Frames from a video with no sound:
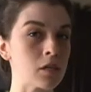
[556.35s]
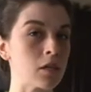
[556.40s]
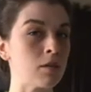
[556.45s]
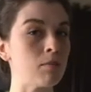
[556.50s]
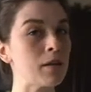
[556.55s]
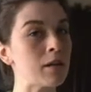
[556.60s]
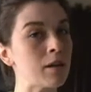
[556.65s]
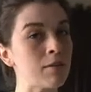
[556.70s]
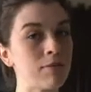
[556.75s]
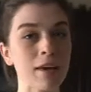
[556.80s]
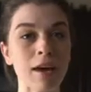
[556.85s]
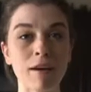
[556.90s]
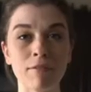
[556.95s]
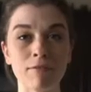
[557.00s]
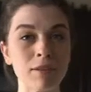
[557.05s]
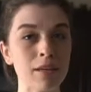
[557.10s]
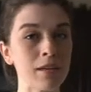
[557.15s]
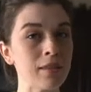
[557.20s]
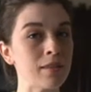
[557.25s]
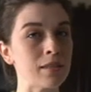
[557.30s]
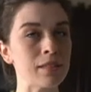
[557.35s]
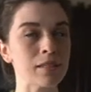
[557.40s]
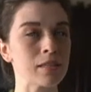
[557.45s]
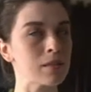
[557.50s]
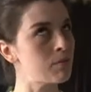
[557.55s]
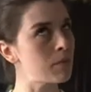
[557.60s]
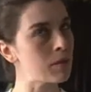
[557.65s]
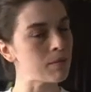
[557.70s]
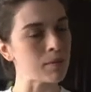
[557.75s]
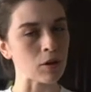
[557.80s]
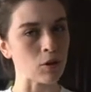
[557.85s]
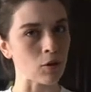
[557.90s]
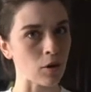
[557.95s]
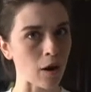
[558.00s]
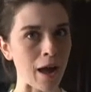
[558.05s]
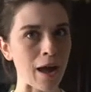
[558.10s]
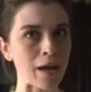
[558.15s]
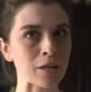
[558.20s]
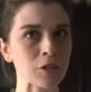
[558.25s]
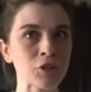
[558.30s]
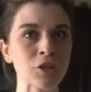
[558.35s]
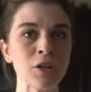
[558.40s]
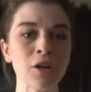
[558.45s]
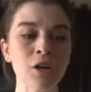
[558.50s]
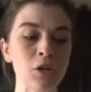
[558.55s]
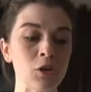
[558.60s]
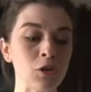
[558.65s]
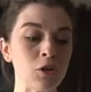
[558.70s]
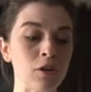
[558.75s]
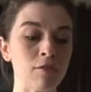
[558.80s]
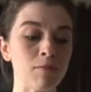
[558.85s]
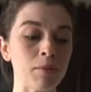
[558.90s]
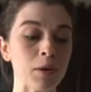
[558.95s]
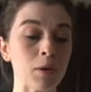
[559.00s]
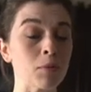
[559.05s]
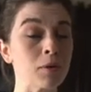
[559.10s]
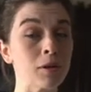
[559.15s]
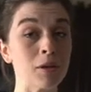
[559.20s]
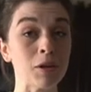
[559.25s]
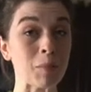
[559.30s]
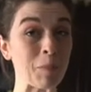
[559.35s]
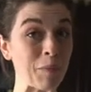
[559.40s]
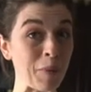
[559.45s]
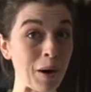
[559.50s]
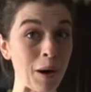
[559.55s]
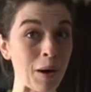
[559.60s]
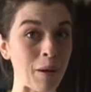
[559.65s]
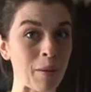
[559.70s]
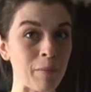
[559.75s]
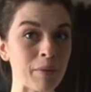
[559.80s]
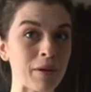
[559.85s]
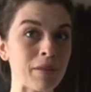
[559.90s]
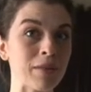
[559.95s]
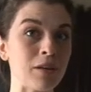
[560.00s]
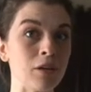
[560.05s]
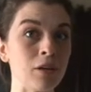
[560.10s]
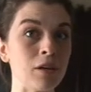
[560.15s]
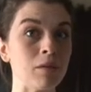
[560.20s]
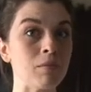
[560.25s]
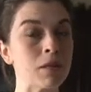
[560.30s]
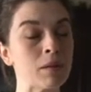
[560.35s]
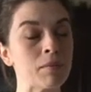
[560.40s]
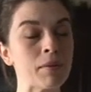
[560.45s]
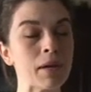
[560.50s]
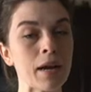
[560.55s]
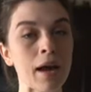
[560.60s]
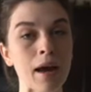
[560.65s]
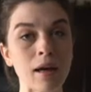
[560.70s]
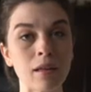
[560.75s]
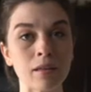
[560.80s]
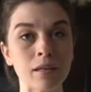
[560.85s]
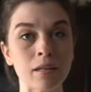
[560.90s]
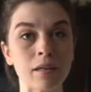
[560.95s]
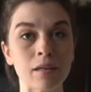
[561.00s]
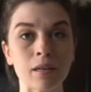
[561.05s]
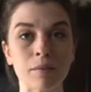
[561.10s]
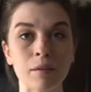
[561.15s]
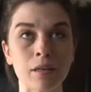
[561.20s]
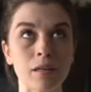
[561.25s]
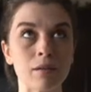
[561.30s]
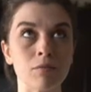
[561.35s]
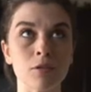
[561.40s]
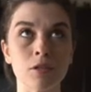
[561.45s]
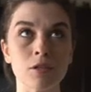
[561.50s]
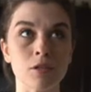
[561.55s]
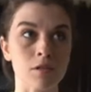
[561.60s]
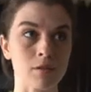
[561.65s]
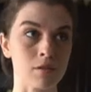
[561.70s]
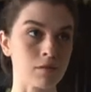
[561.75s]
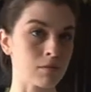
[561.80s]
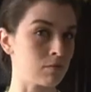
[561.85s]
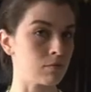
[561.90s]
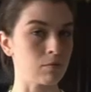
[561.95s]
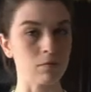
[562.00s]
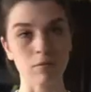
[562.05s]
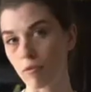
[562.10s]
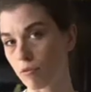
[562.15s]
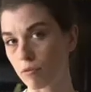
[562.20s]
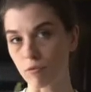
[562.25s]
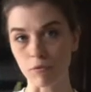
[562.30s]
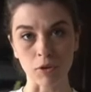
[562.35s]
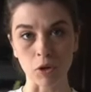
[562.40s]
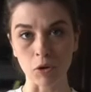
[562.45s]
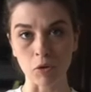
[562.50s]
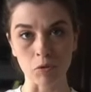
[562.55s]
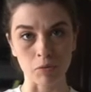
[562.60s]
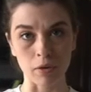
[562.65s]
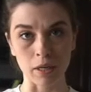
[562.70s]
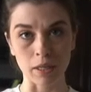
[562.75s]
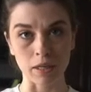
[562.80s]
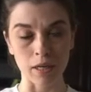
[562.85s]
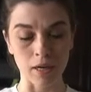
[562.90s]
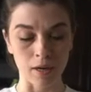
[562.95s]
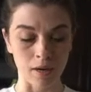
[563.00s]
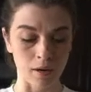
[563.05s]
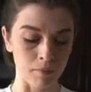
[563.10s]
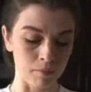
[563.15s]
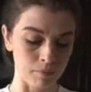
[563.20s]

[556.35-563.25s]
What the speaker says: You give me enough caffeine that doesn't make me crash, you give me a really good pump, and then you give me the beta-alanine. I mean, we're just floating right there.